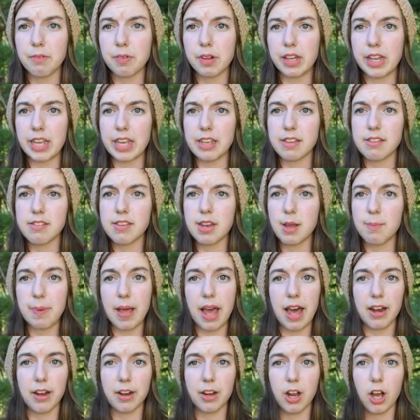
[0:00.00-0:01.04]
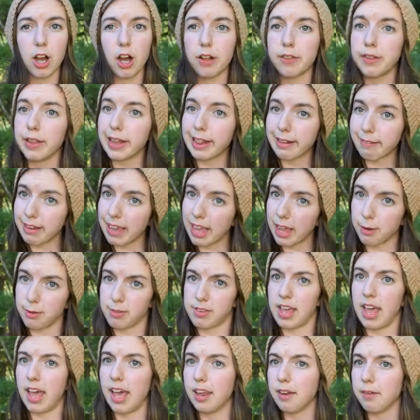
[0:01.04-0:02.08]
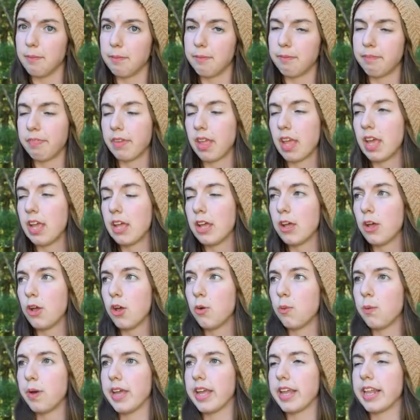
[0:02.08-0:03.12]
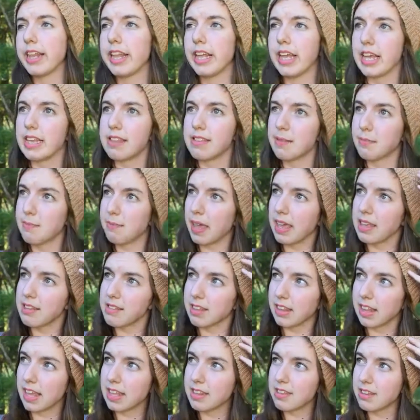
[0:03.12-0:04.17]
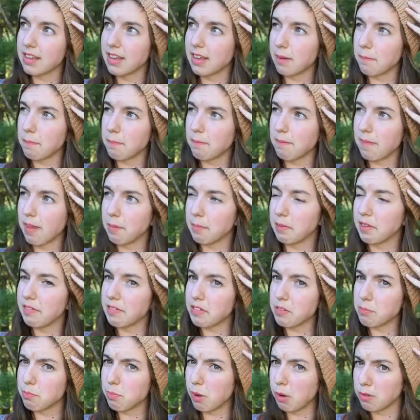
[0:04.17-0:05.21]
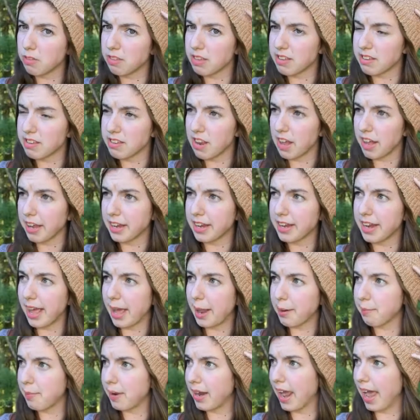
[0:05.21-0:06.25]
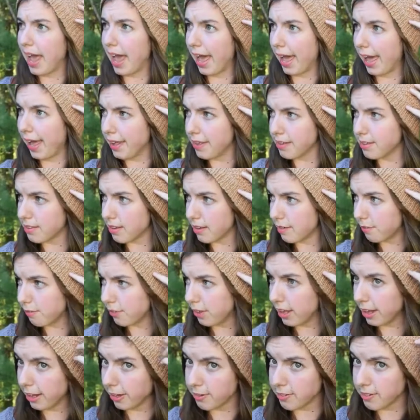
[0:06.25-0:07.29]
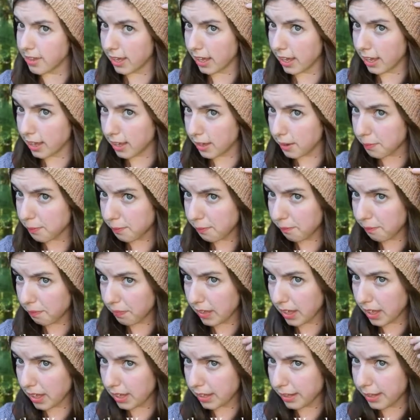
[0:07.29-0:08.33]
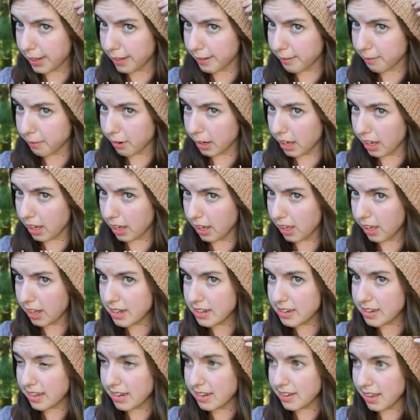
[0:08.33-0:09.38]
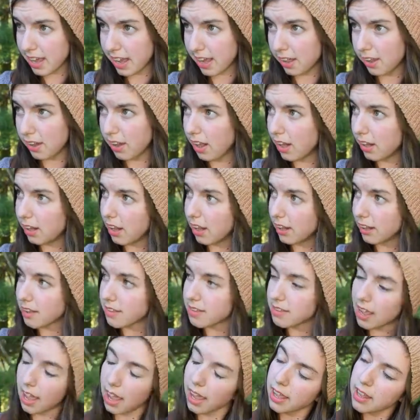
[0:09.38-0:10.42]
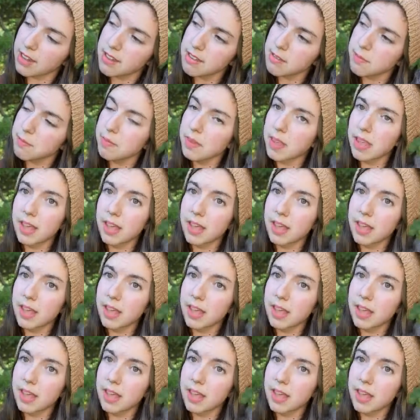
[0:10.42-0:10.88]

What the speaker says: released a pattern called the Treehouse hat, which is basically, I believe it's mostly stockinette, but it features like a tree detail along the sides.